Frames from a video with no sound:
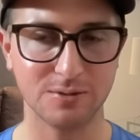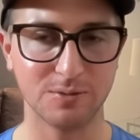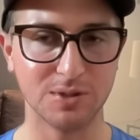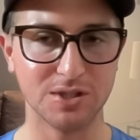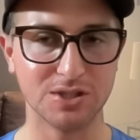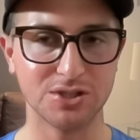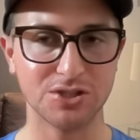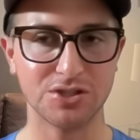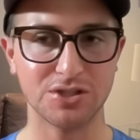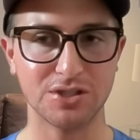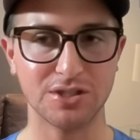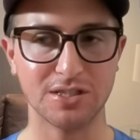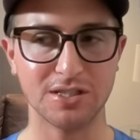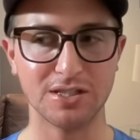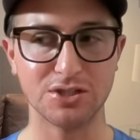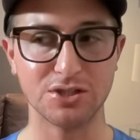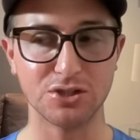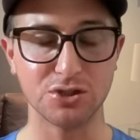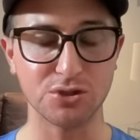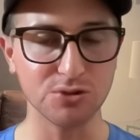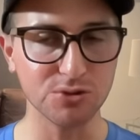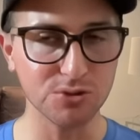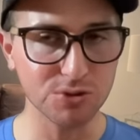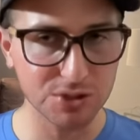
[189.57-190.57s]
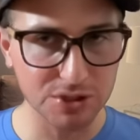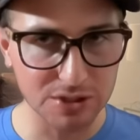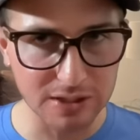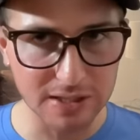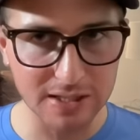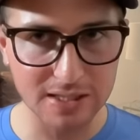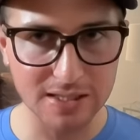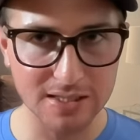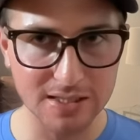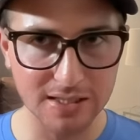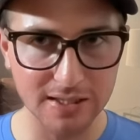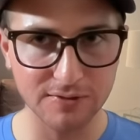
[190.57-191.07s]
which is usually
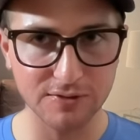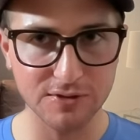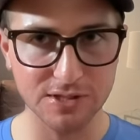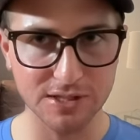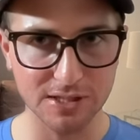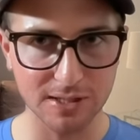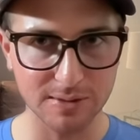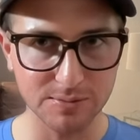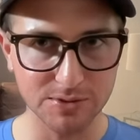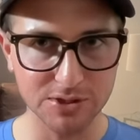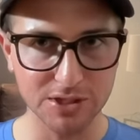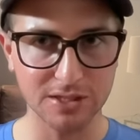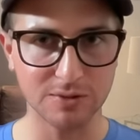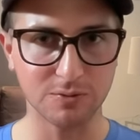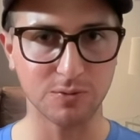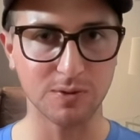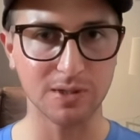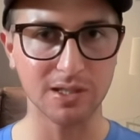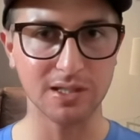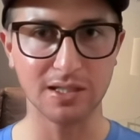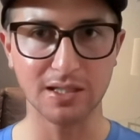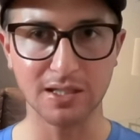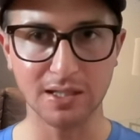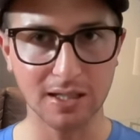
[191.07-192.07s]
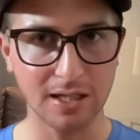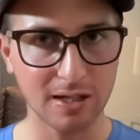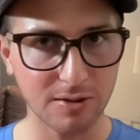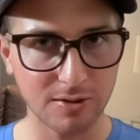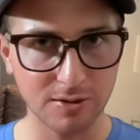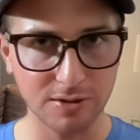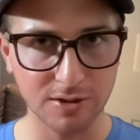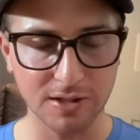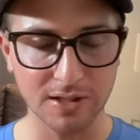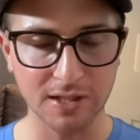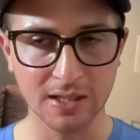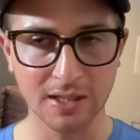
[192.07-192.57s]
a safe assumption, we
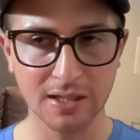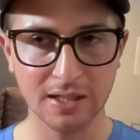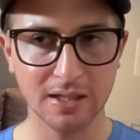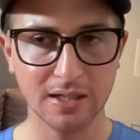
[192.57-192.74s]
encountered,